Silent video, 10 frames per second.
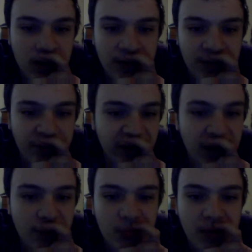If something
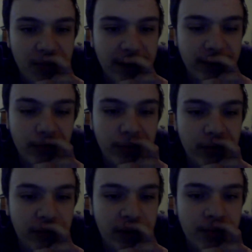comes to my mind, I'll
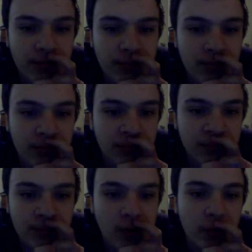probably
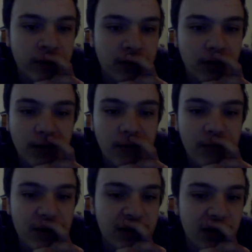post another
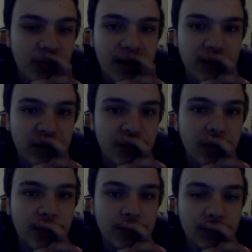video about it.
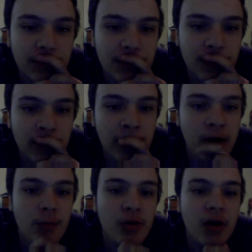But I
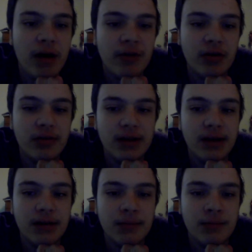hope you all have a good
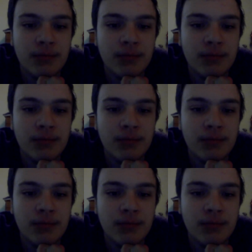day.